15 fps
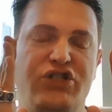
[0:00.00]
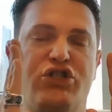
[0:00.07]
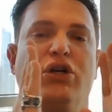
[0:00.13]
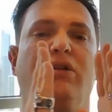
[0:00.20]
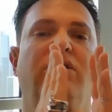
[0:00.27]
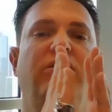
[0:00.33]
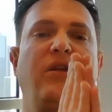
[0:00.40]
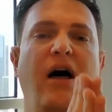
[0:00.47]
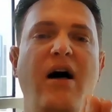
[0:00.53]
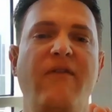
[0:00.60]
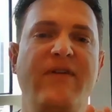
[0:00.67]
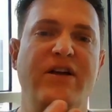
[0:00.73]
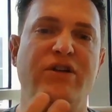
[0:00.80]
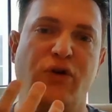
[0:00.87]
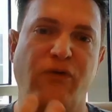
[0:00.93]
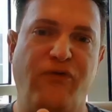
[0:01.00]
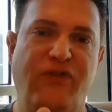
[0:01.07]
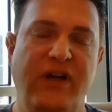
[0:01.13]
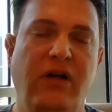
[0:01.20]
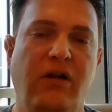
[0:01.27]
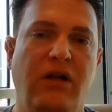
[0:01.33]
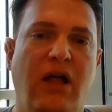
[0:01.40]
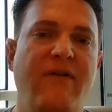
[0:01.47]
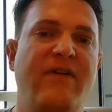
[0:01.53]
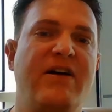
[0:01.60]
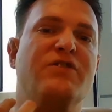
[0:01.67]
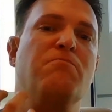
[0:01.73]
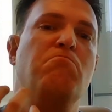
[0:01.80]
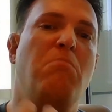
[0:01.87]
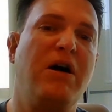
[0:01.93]
to love and to feel love
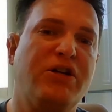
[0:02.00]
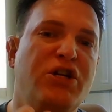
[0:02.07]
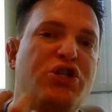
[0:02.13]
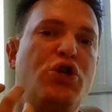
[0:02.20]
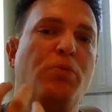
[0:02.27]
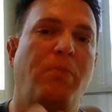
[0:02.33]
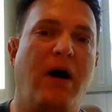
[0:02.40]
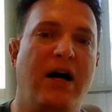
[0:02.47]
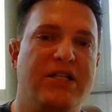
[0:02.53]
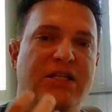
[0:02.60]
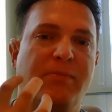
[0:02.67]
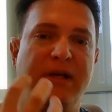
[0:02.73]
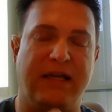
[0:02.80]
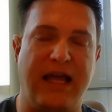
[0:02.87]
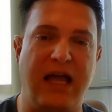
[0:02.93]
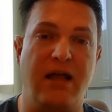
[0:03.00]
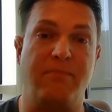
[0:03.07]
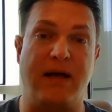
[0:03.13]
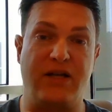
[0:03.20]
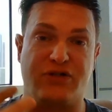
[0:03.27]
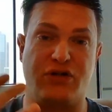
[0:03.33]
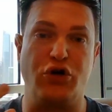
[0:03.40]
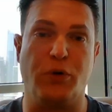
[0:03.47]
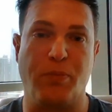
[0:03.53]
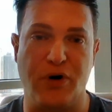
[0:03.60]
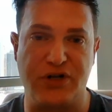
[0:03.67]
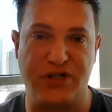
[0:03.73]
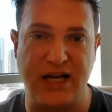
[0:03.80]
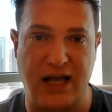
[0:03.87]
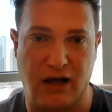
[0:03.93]
as much as you possibly can based on your
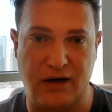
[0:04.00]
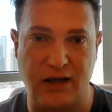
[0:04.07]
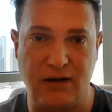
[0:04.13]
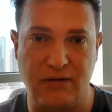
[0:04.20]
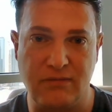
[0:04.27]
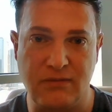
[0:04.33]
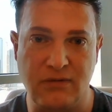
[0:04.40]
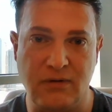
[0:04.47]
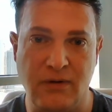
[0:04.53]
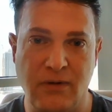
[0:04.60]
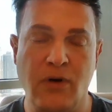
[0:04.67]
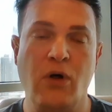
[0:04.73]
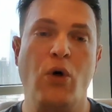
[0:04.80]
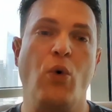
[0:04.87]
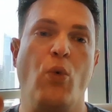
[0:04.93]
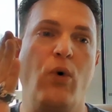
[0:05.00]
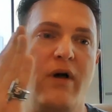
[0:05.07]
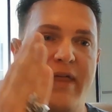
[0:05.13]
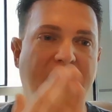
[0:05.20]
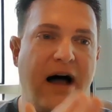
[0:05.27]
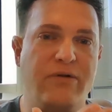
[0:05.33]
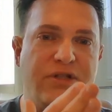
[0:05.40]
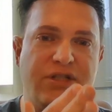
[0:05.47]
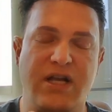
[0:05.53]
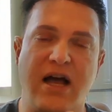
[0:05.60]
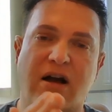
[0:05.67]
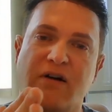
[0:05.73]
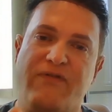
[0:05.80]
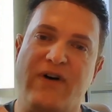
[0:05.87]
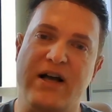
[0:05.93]
personality without
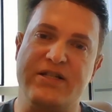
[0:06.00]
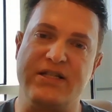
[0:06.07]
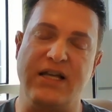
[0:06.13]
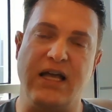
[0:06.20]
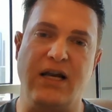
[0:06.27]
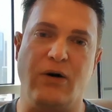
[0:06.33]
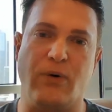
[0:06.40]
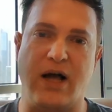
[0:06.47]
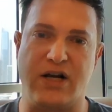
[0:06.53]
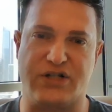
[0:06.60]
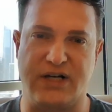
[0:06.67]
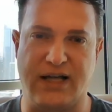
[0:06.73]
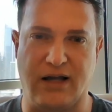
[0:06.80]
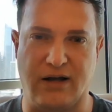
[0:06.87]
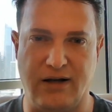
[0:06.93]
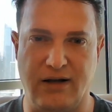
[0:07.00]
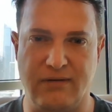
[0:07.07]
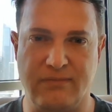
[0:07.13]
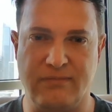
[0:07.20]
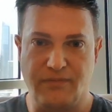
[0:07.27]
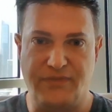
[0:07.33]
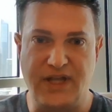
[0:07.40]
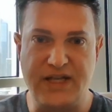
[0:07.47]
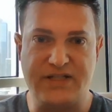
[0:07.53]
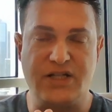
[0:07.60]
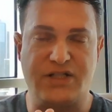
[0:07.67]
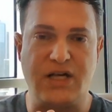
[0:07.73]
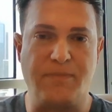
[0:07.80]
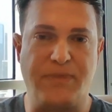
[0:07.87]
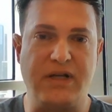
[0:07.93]
sacrificing any rationality. This
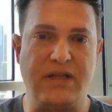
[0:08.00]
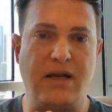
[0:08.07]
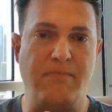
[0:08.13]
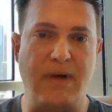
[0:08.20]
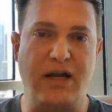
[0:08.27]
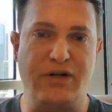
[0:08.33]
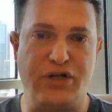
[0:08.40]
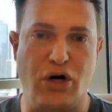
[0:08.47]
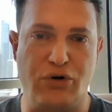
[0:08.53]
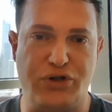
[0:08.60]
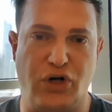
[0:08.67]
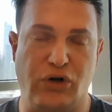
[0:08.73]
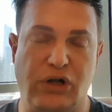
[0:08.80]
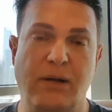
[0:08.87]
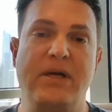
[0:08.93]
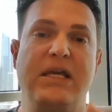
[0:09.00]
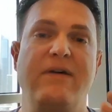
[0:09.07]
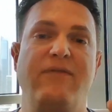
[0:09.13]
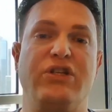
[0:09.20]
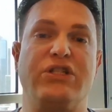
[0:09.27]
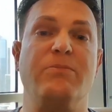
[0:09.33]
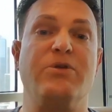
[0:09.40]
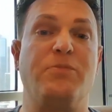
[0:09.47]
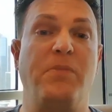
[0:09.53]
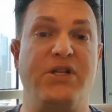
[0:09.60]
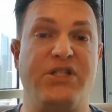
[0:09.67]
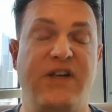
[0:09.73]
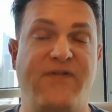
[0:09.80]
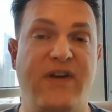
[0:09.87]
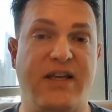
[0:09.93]
is something that men don't do. Let me give you some
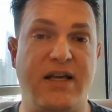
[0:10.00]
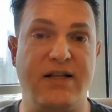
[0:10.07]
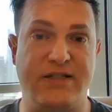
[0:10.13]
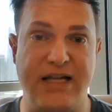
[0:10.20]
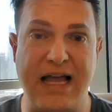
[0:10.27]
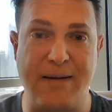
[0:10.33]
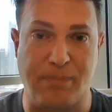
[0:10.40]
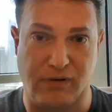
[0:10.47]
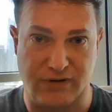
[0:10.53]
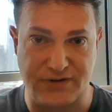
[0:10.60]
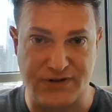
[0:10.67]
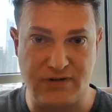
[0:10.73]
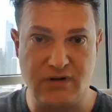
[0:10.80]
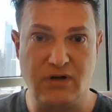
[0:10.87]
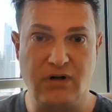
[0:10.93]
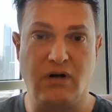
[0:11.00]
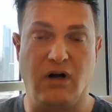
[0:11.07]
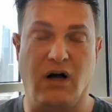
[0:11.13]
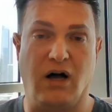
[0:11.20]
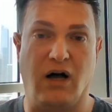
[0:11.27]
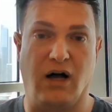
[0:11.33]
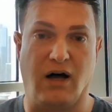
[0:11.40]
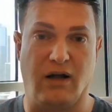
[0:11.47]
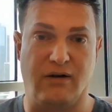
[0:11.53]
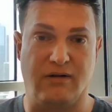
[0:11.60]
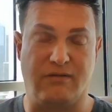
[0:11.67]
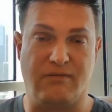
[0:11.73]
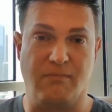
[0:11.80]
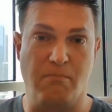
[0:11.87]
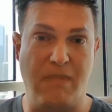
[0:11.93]
specific examples
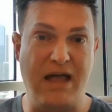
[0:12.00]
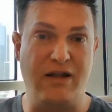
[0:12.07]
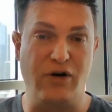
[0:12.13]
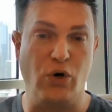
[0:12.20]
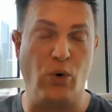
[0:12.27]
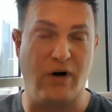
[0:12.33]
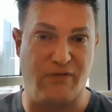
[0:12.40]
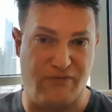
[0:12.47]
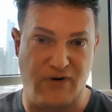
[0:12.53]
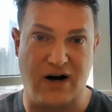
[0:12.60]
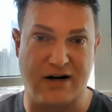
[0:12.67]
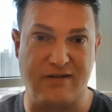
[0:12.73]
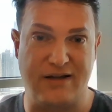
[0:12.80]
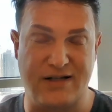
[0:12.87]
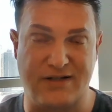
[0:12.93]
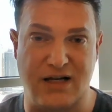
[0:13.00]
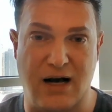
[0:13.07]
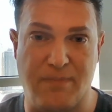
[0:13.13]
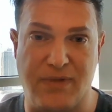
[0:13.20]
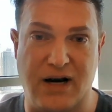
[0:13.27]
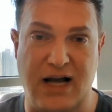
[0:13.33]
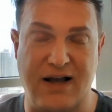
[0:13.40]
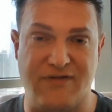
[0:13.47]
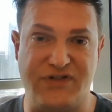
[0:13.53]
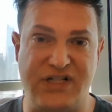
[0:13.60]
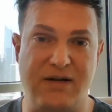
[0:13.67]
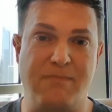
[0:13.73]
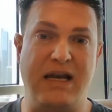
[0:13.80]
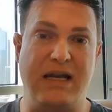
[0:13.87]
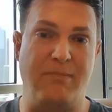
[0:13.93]
on men who have fucked this up that I have
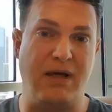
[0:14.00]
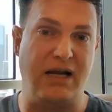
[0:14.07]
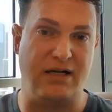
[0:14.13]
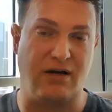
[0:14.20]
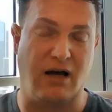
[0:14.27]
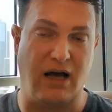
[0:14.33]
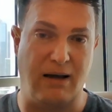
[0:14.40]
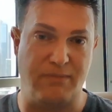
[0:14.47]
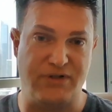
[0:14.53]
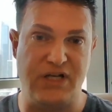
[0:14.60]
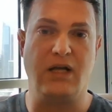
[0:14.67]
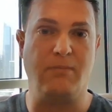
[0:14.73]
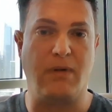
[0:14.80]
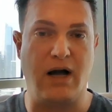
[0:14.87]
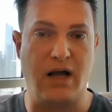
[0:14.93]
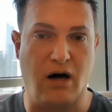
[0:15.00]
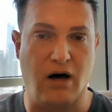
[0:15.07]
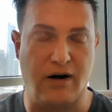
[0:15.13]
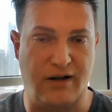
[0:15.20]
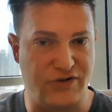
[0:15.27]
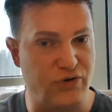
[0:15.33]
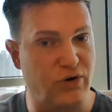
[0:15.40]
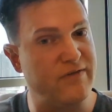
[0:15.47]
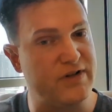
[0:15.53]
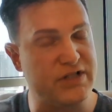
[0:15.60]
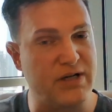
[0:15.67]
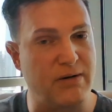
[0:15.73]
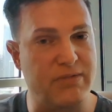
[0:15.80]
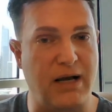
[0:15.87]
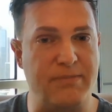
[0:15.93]
seen many, many times in my audience or even
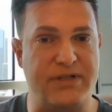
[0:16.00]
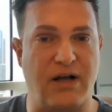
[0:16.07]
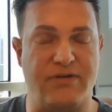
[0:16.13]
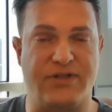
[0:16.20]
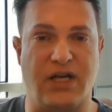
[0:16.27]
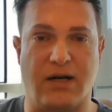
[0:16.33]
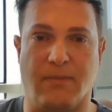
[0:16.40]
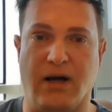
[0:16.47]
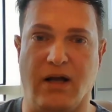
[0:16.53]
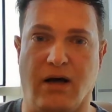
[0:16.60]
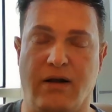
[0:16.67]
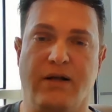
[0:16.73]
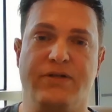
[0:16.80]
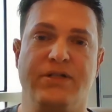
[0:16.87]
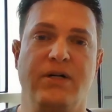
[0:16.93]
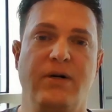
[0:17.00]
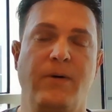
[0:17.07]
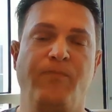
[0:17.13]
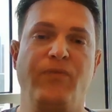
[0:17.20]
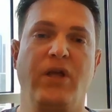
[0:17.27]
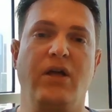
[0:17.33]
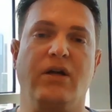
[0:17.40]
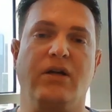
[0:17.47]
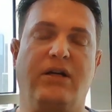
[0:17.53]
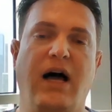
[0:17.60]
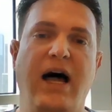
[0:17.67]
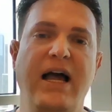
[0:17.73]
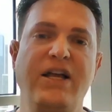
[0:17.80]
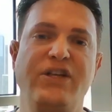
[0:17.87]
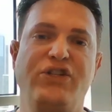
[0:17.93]
sometimes outside of my audience.
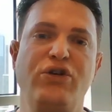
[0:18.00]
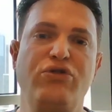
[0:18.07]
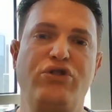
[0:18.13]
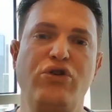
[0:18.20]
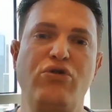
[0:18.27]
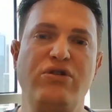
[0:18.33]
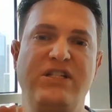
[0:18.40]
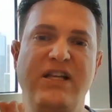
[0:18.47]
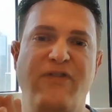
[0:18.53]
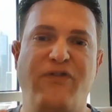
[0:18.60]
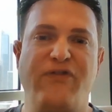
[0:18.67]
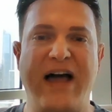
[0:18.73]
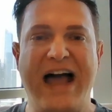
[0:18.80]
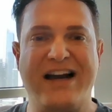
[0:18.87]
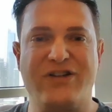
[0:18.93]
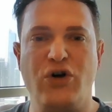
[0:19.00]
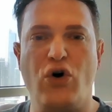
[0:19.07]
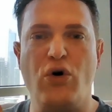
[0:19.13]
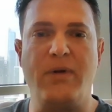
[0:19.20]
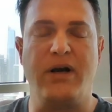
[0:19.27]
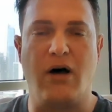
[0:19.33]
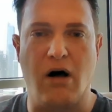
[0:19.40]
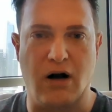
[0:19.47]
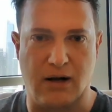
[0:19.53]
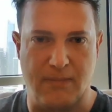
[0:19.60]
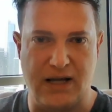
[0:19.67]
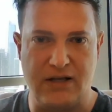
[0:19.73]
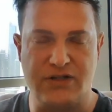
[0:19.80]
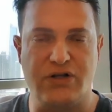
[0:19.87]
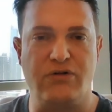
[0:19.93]
Guys who do de facto
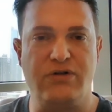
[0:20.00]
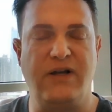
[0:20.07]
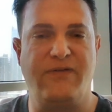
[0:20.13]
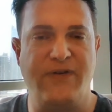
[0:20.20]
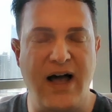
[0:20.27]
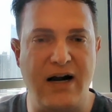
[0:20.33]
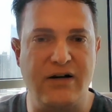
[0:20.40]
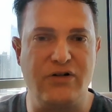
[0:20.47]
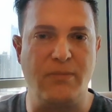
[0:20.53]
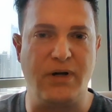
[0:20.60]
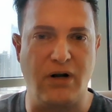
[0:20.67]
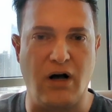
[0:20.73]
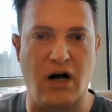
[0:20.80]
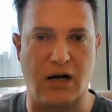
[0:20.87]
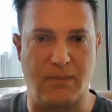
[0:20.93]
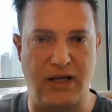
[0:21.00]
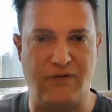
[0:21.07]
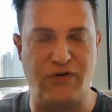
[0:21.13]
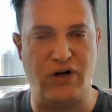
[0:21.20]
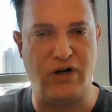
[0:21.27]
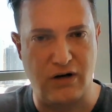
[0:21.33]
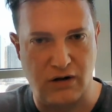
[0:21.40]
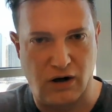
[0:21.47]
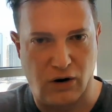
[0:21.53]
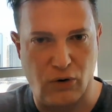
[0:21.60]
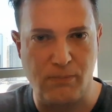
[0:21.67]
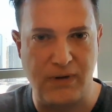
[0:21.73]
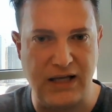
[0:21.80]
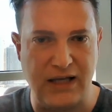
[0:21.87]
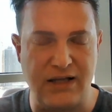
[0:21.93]
monogamy. So de facto monogamy, if you didn't know,
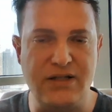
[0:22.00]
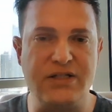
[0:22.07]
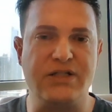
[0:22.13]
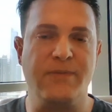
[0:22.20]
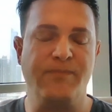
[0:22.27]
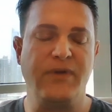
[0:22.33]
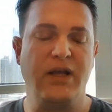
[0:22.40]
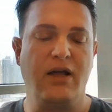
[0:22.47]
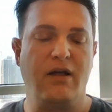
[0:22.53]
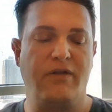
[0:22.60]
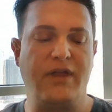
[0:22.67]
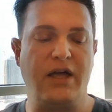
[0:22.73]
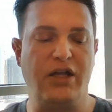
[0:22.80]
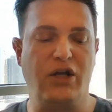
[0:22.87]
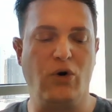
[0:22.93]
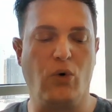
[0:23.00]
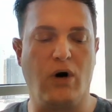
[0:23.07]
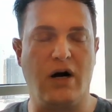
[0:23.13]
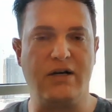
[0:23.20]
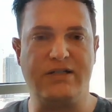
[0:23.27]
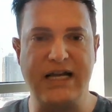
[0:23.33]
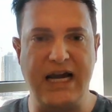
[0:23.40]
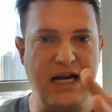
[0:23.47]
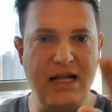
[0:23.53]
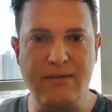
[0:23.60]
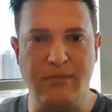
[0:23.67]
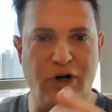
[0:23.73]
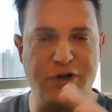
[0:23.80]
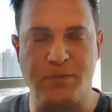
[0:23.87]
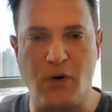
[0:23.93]
means that you are dating
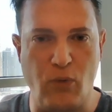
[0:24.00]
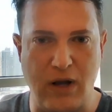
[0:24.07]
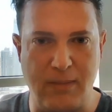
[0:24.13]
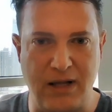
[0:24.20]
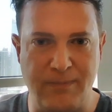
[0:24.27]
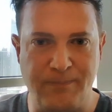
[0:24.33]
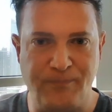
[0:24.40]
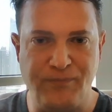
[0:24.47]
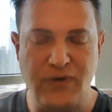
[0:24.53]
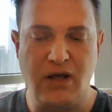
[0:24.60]
multiple women.